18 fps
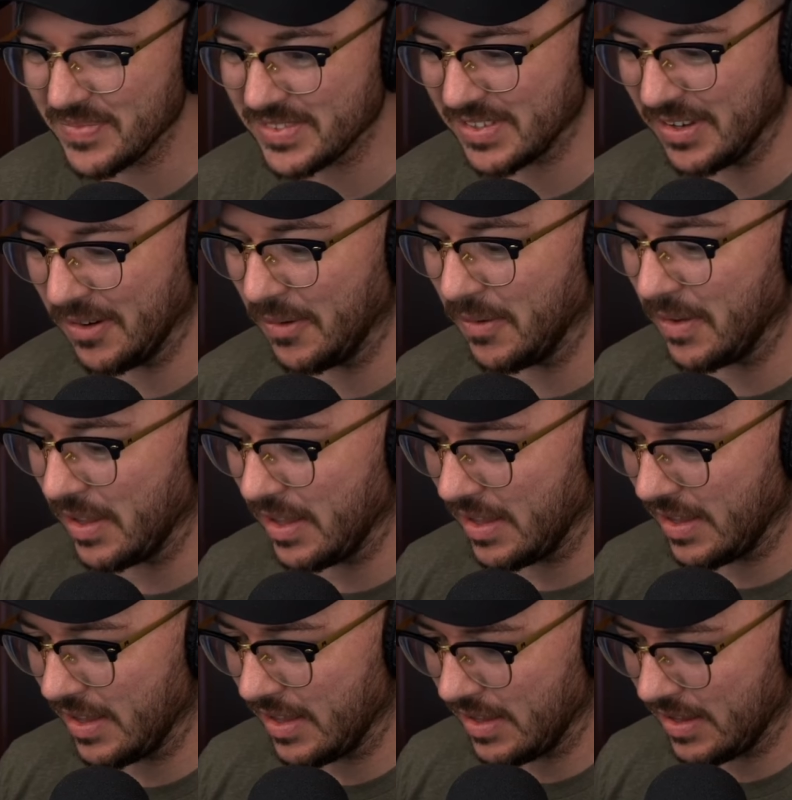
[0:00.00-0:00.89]
So
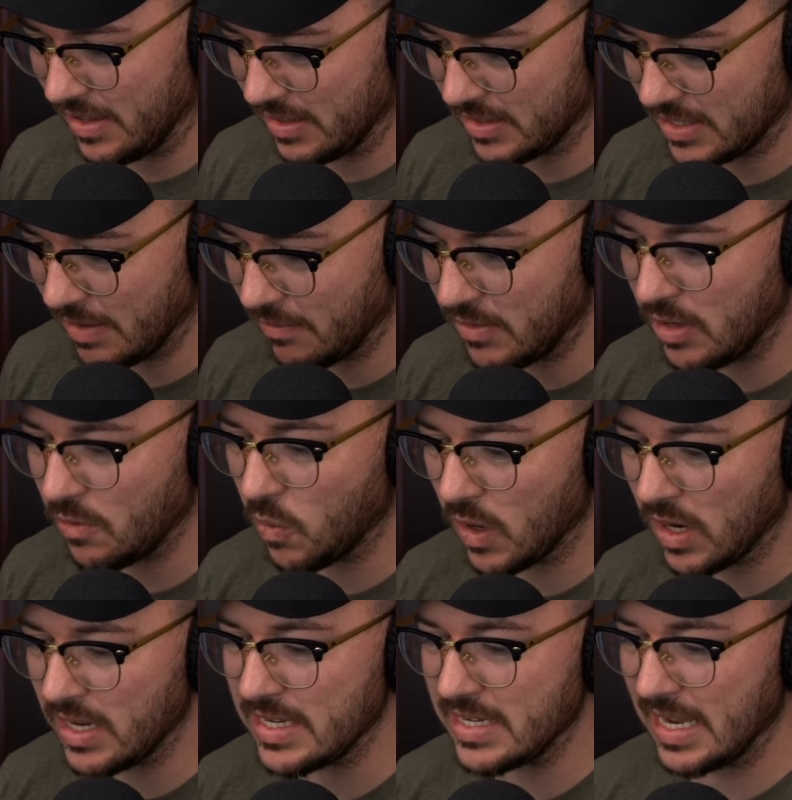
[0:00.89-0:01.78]

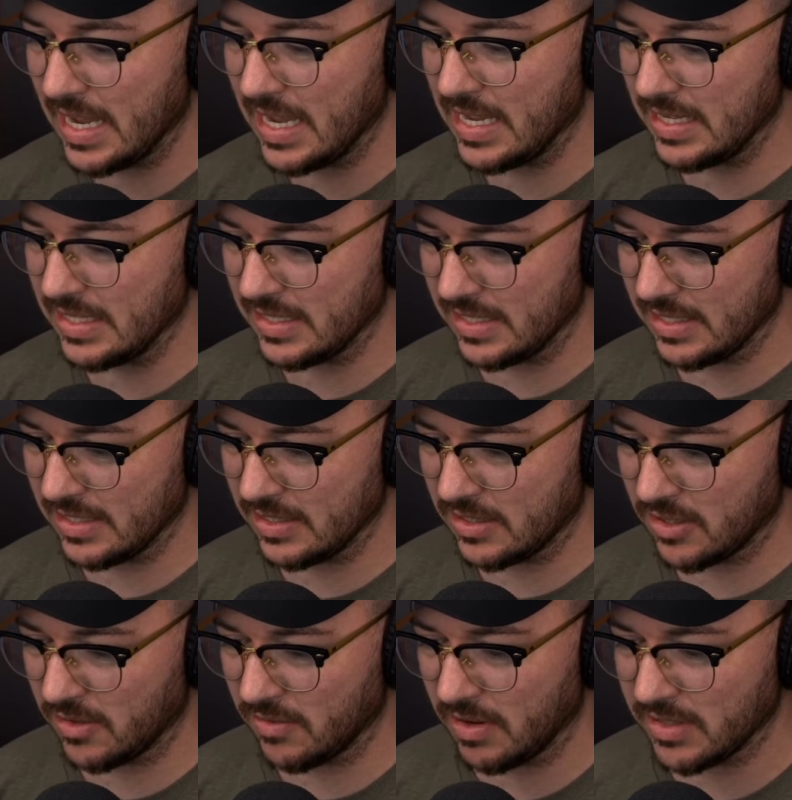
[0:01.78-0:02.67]
71 days is the
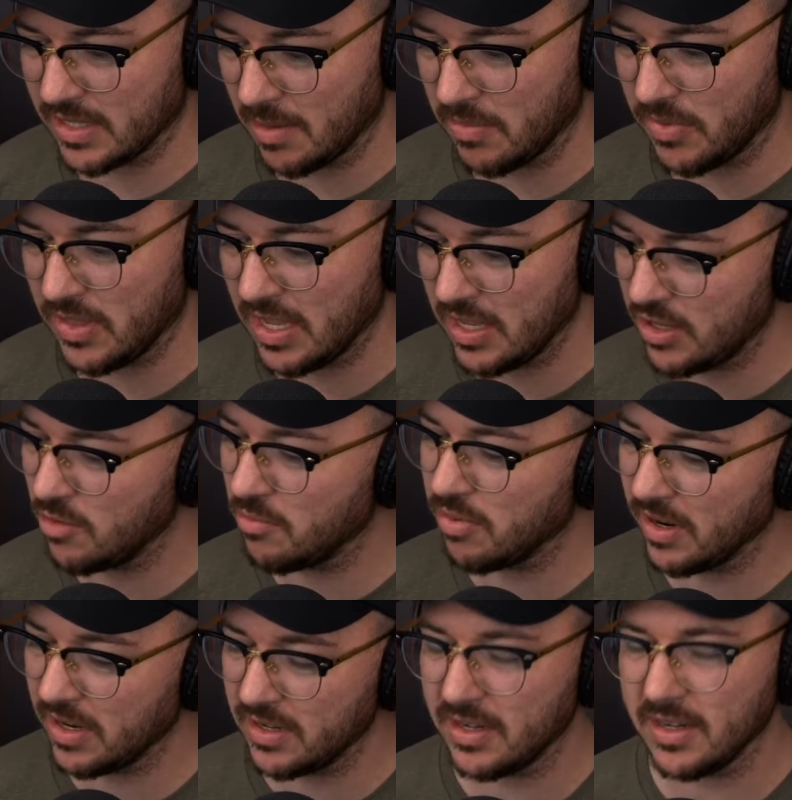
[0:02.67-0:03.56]
turnaround time. Thank you,
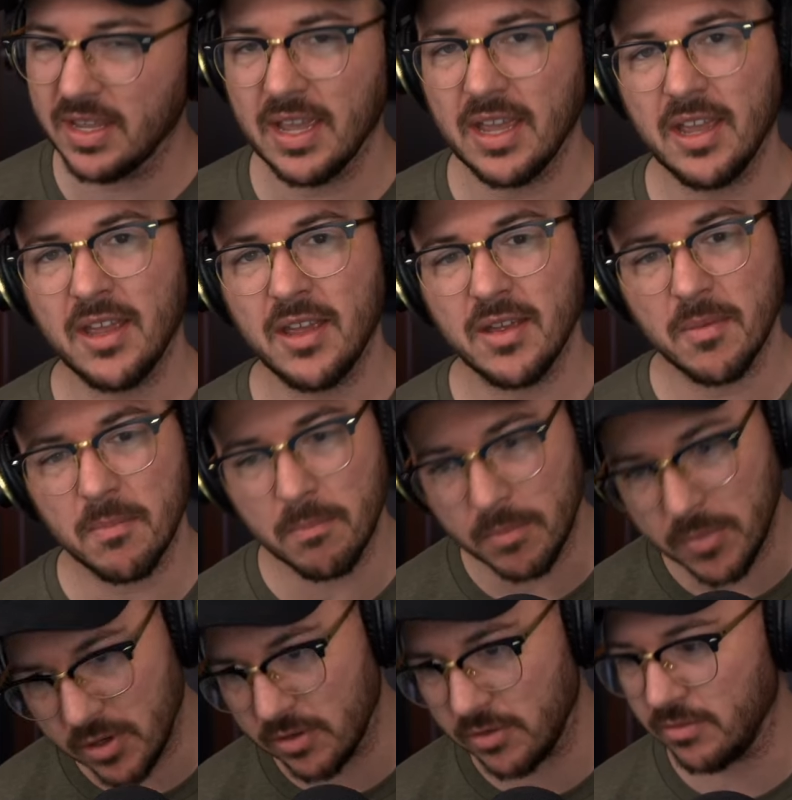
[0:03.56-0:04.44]
Brandon K.
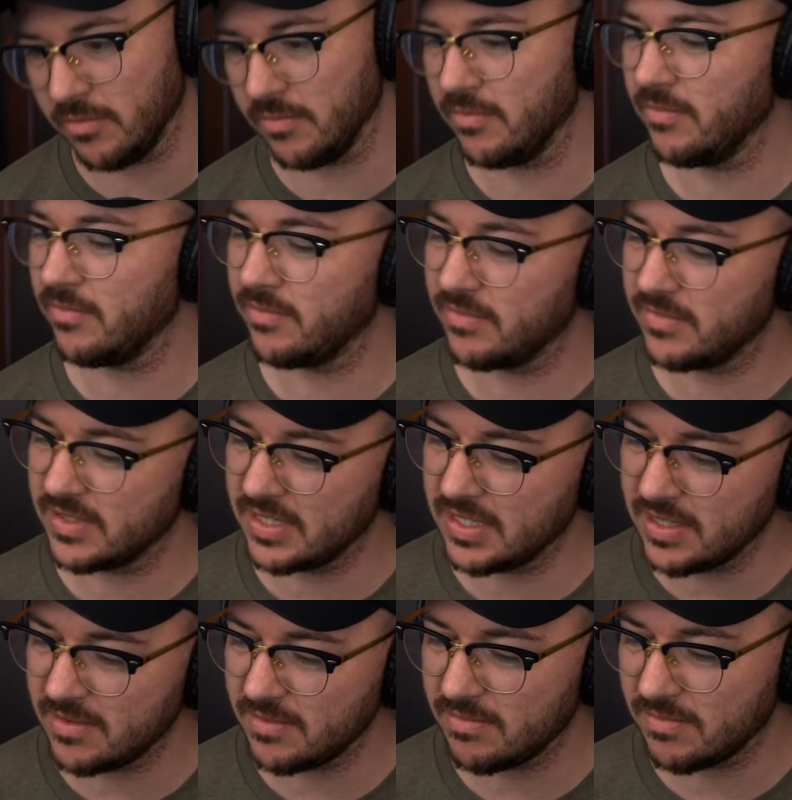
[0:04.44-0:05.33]
Boom.
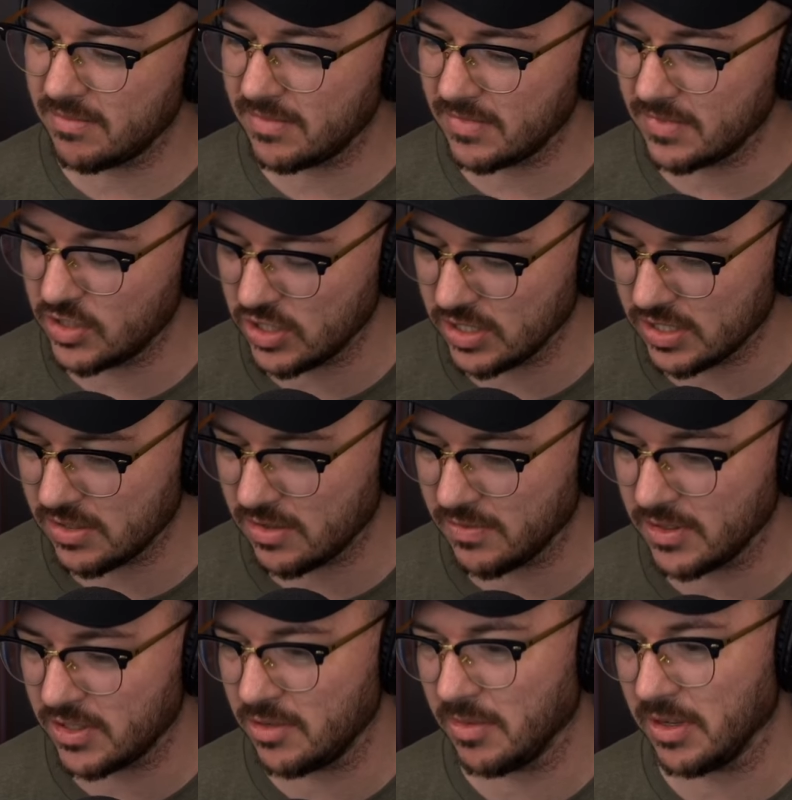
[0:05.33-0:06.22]
See, just
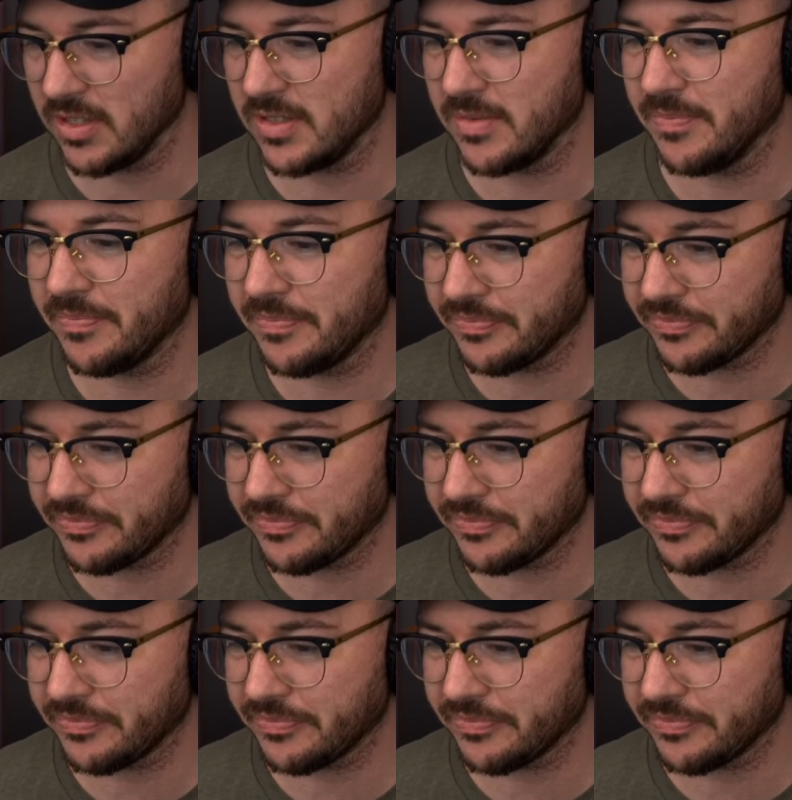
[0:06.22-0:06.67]
over 2 months.